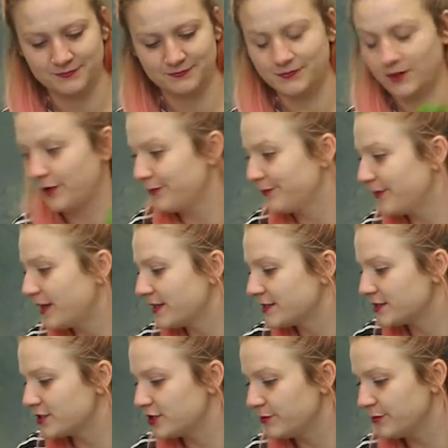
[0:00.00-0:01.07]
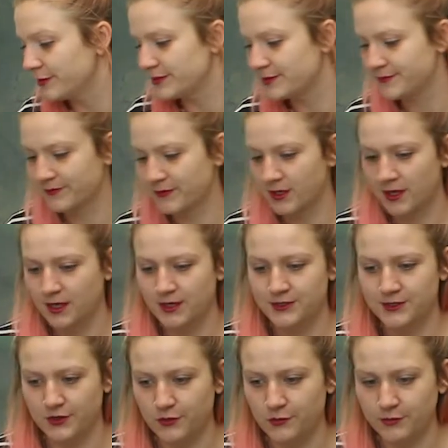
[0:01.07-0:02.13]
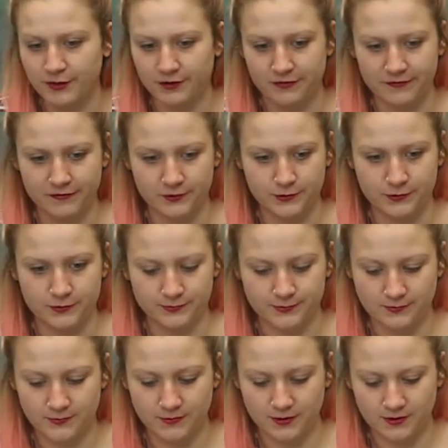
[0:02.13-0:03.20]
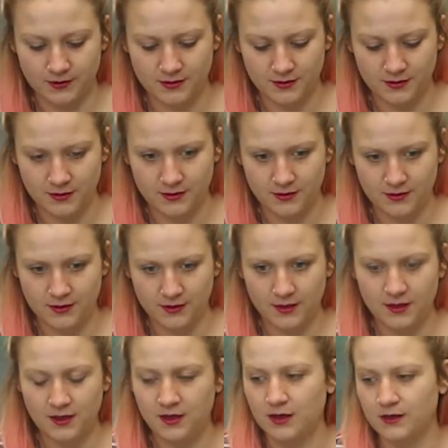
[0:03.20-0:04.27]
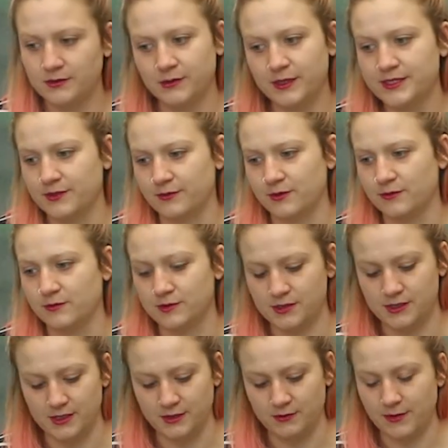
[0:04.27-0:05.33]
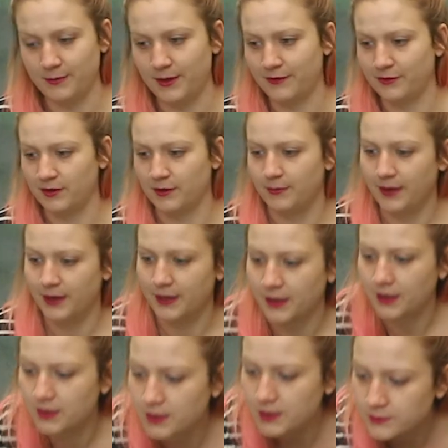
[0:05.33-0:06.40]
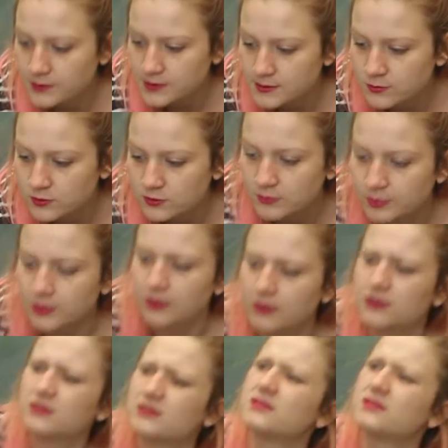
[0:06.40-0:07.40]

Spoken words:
No, that's stupid. Don't be a fool. Oh, I don't know what to do. I'm having a panic. Are you a smaller pot?